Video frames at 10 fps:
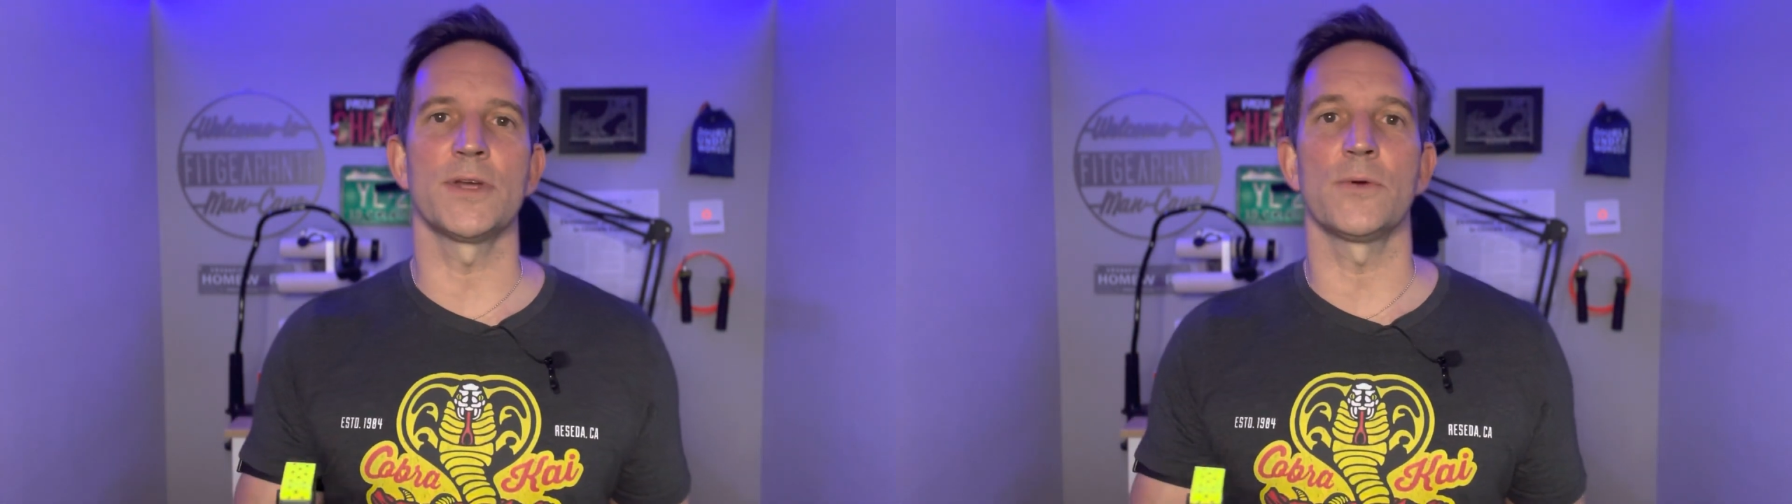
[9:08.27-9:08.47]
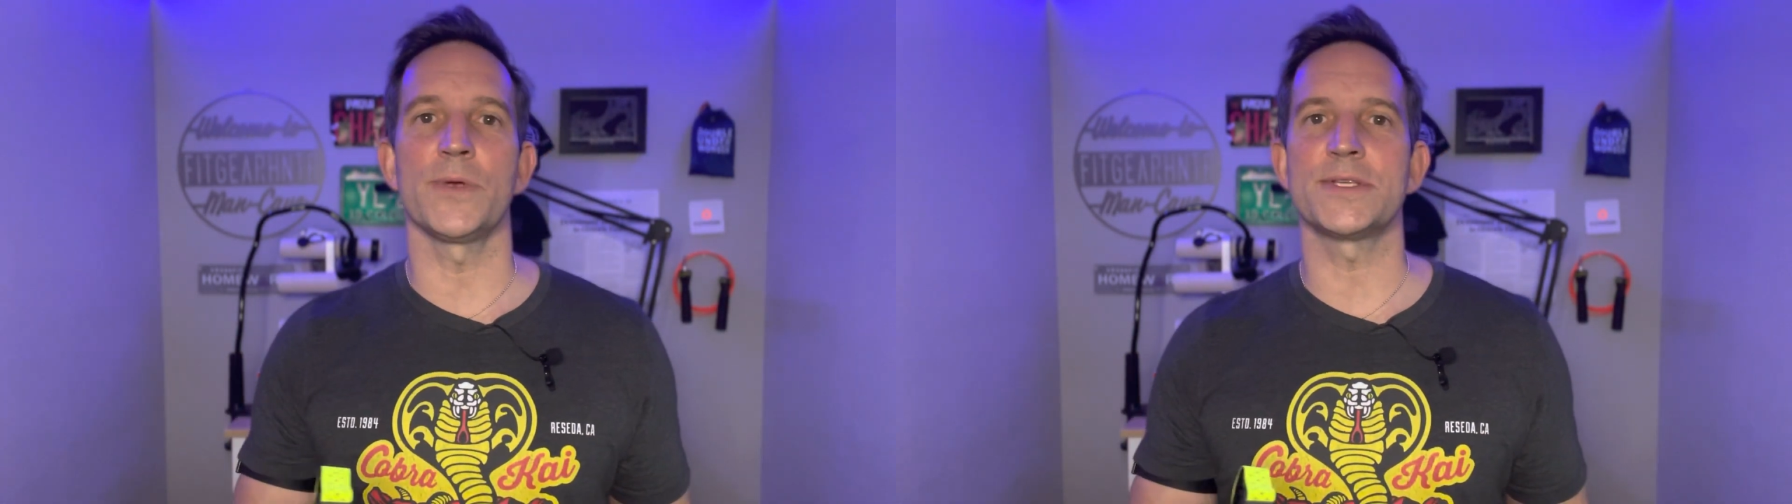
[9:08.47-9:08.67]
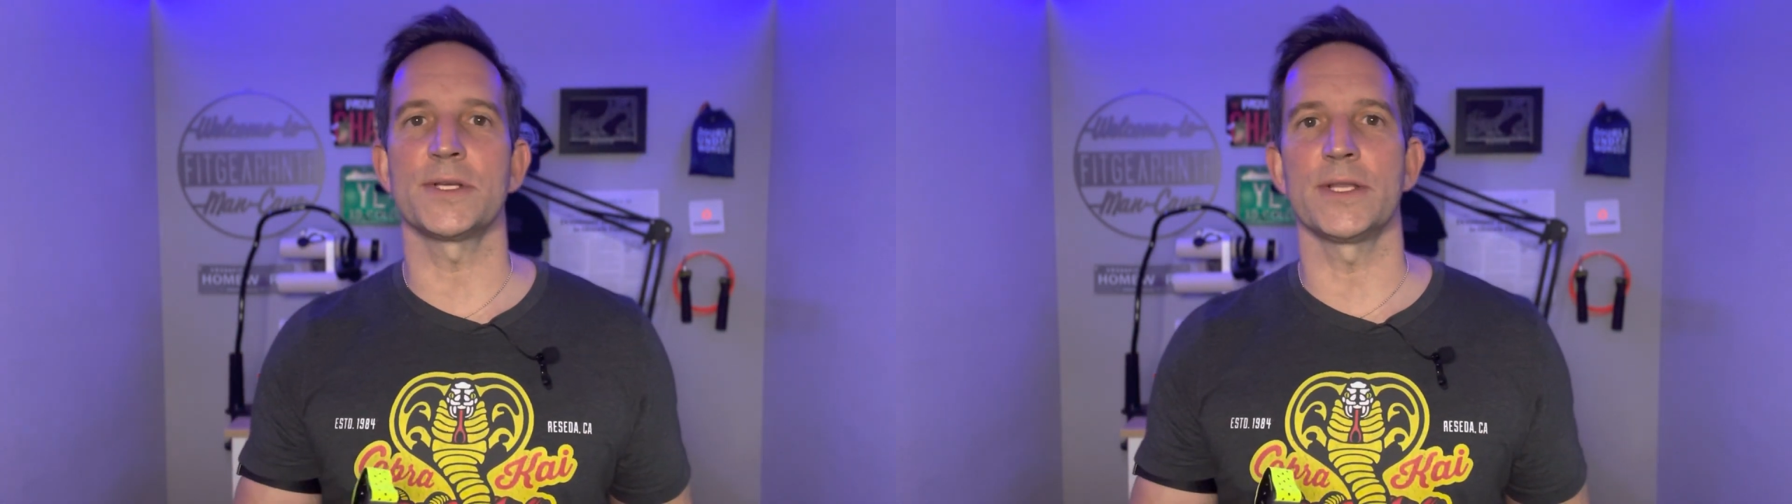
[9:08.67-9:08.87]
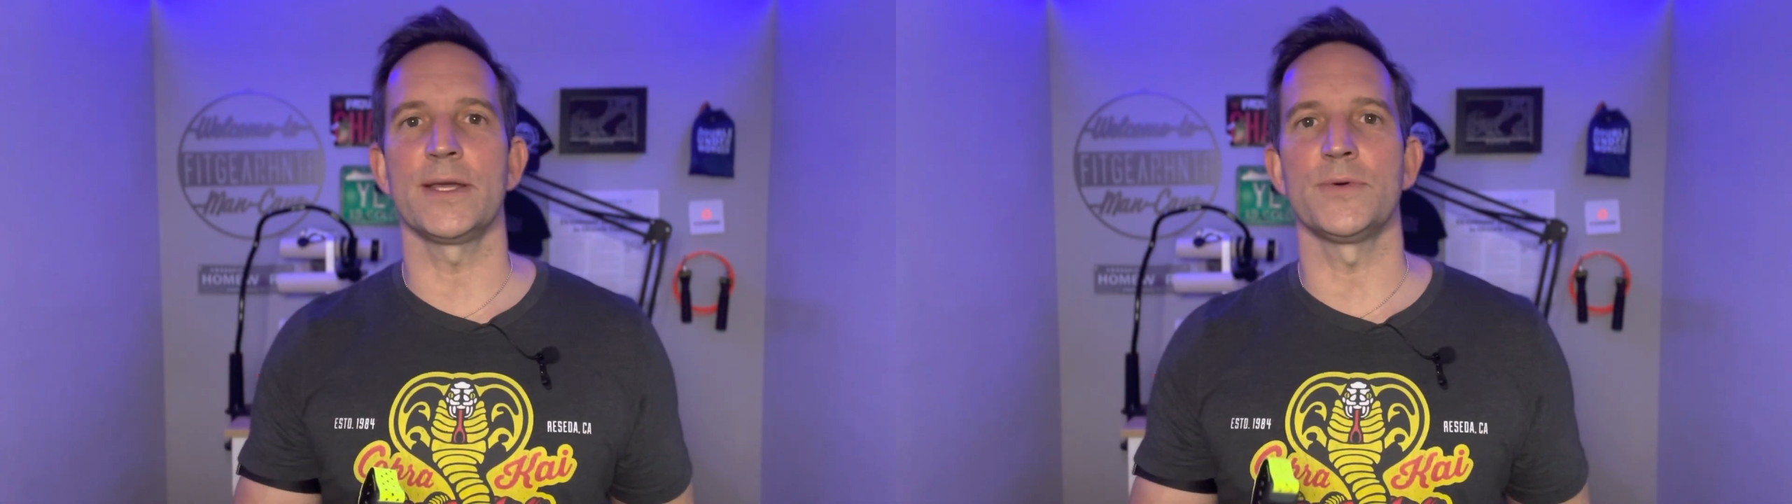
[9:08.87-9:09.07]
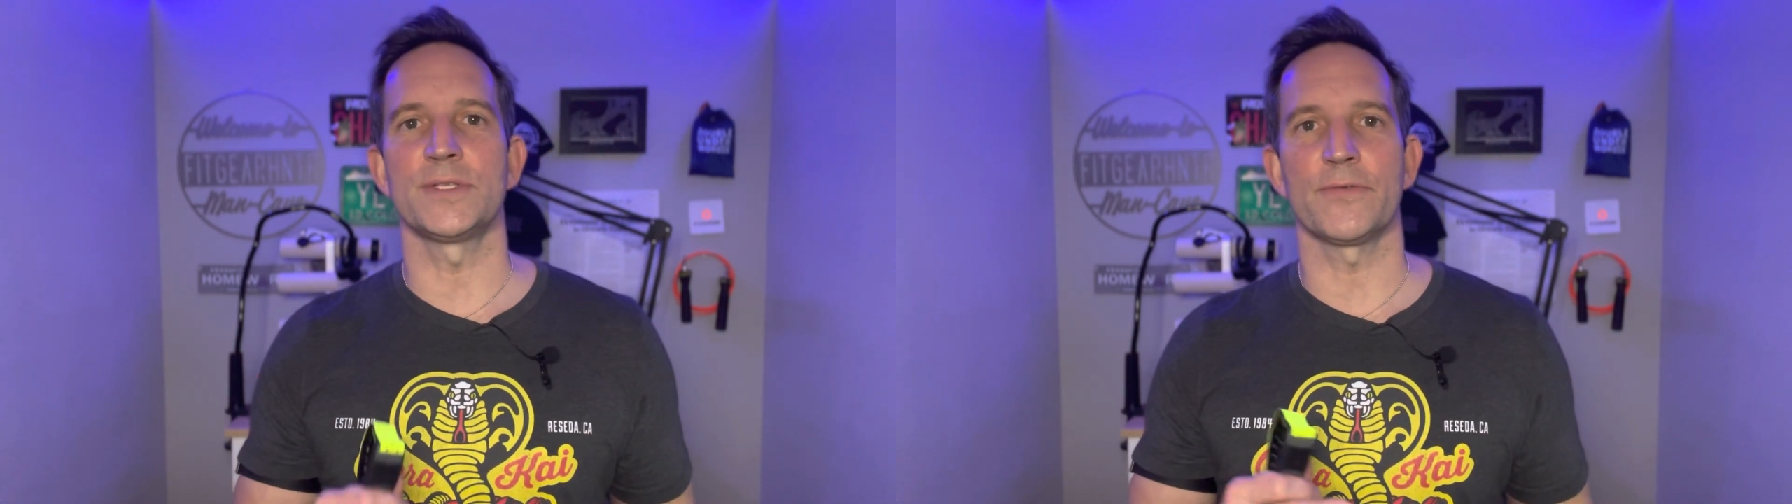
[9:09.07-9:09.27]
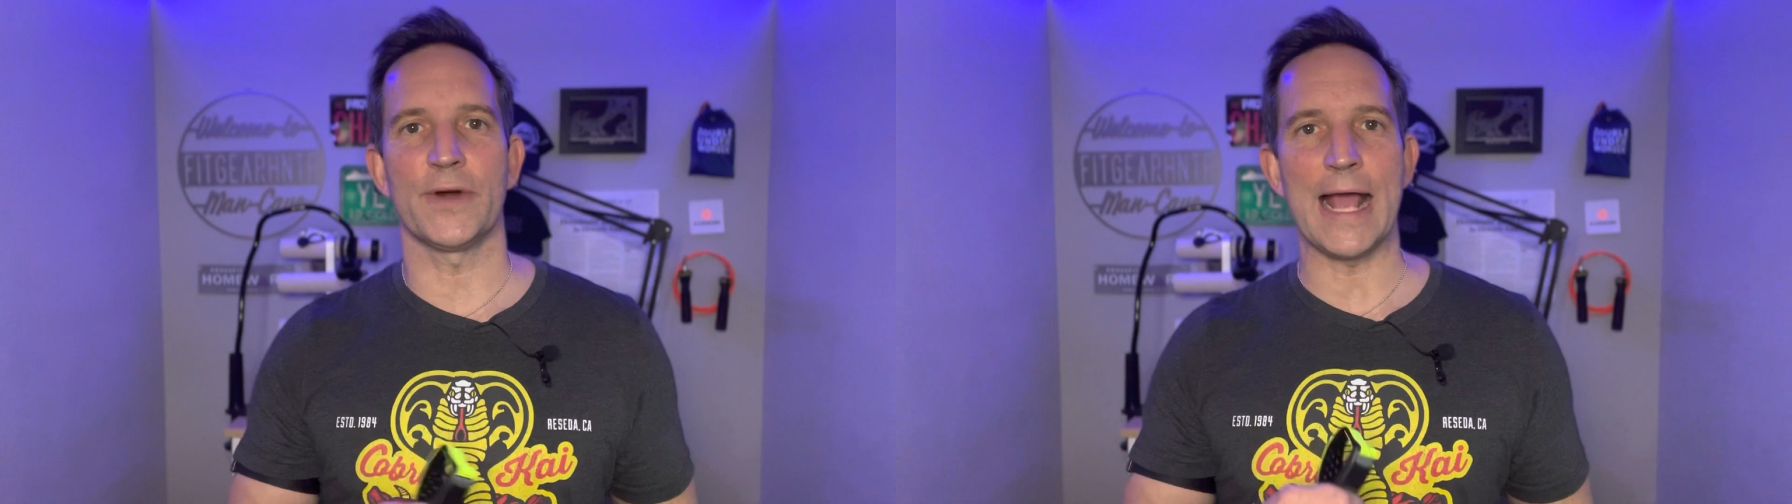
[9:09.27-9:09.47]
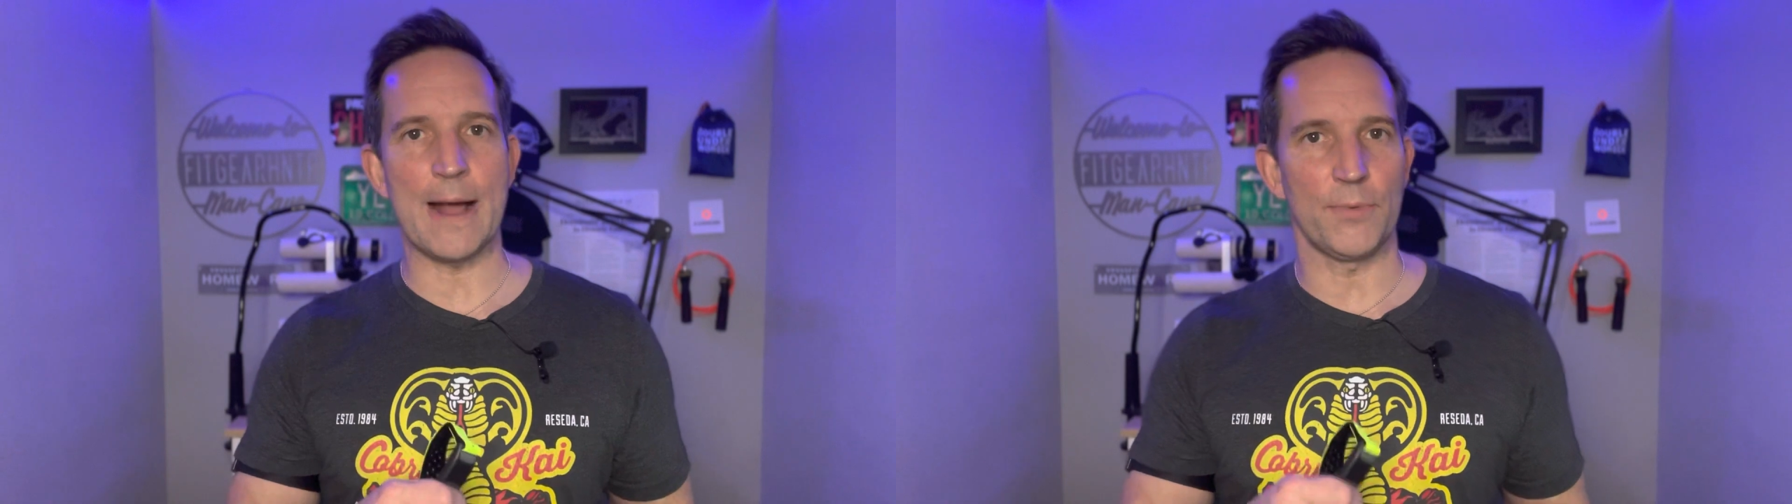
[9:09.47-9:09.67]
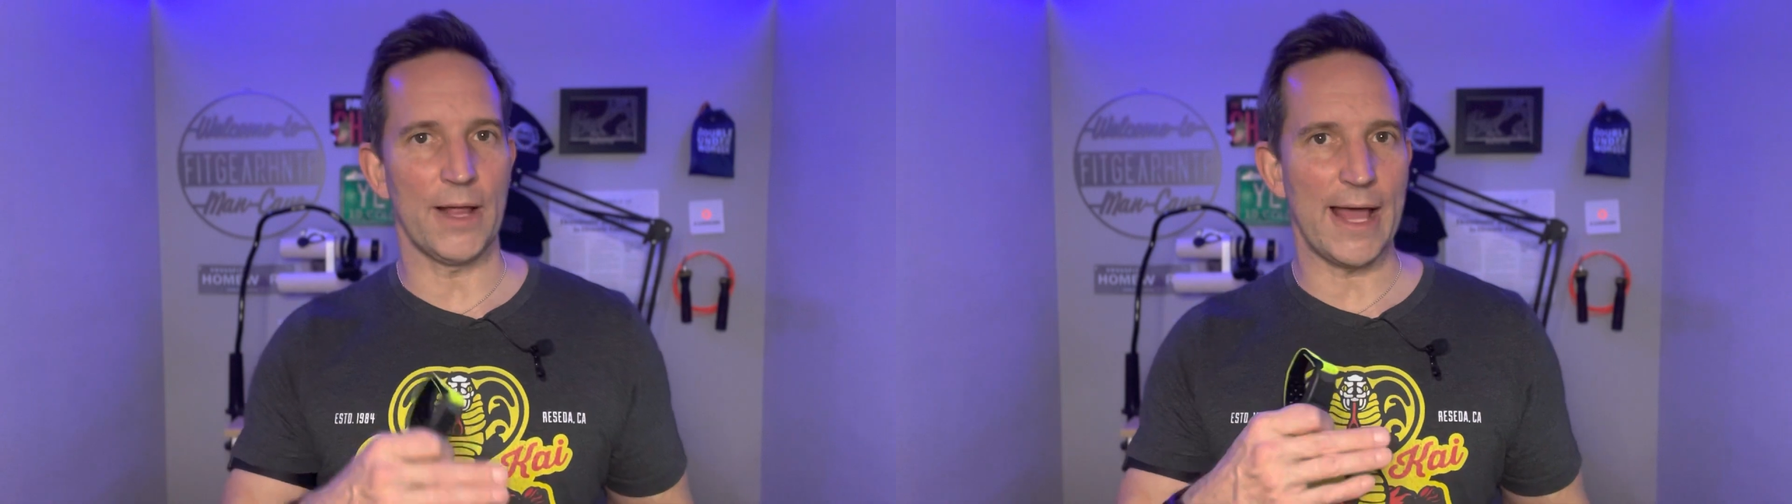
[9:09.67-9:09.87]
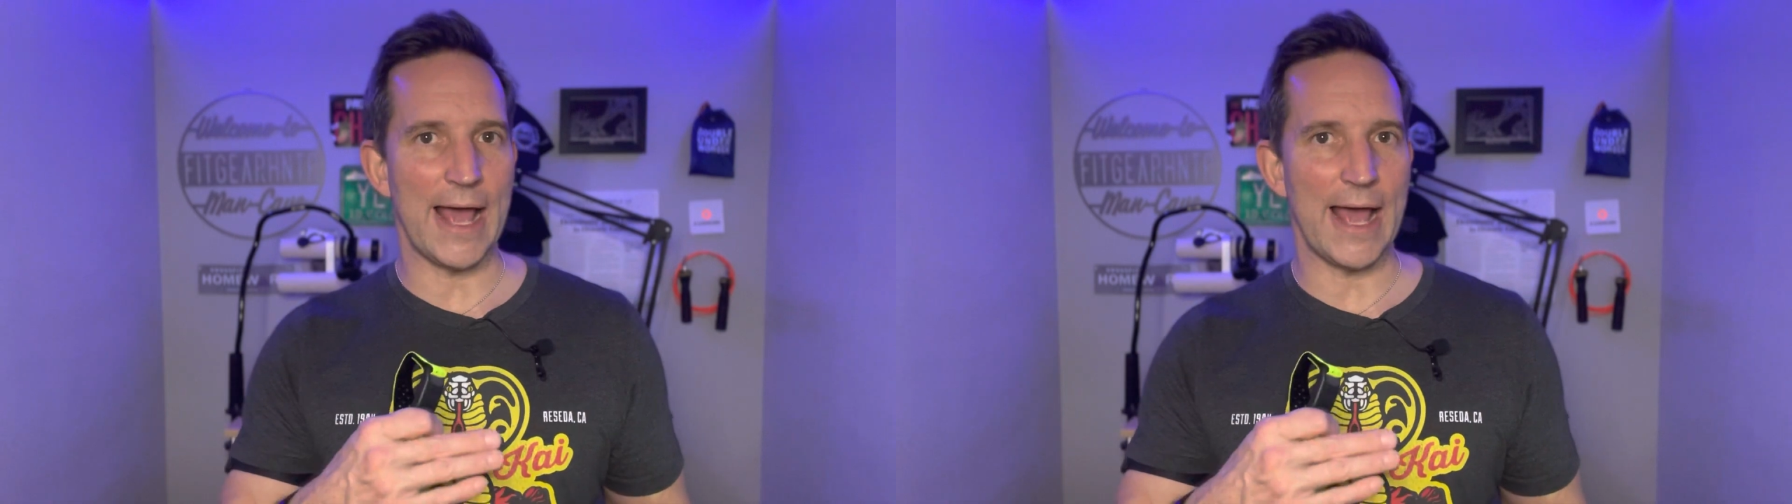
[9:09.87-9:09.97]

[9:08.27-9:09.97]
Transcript: done recently with different Apple